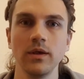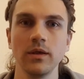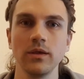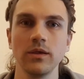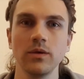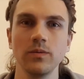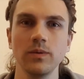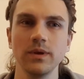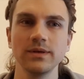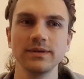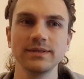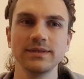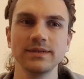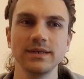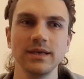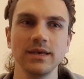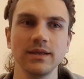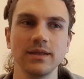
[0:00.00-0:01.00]
you will
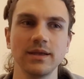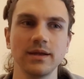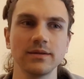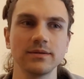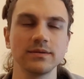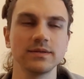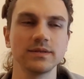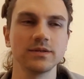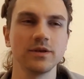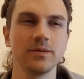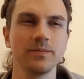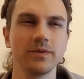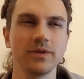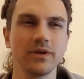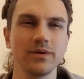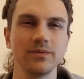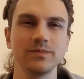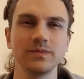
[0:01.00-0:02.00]
see that
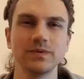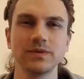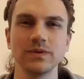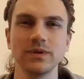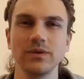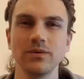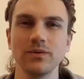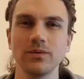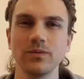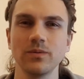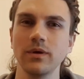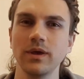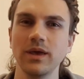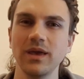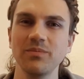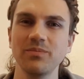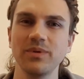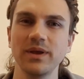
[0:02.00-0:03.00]
sometimes your
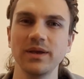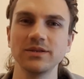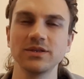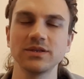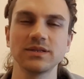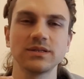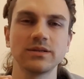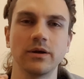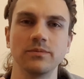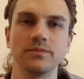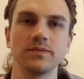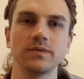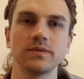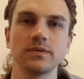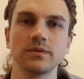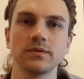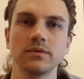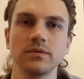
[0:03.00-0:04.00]
gameplay just
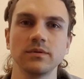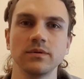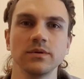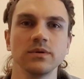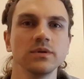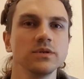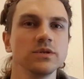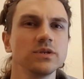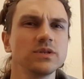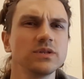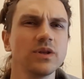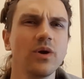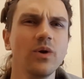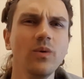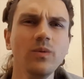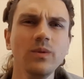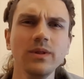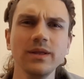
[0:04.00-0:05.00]
stops. Just
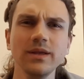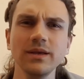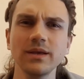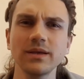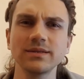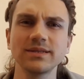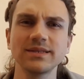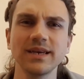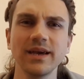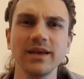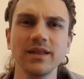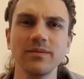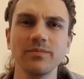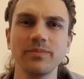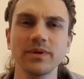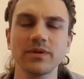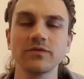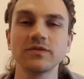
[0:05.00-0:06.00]
only a tiny
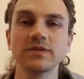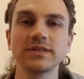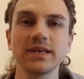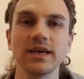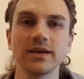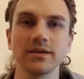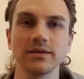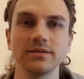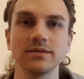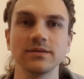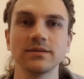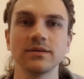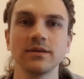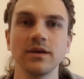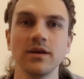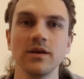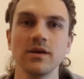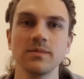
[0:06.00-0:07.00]
bit of a seconds,
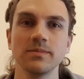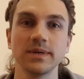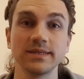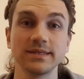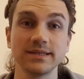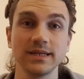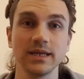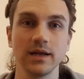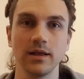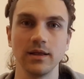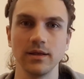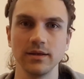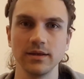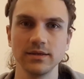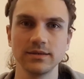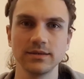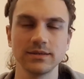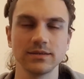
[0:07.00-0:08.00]
but still,
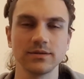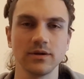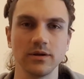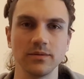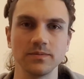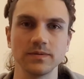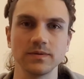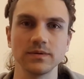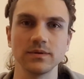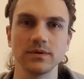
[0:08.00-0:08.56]
it stops.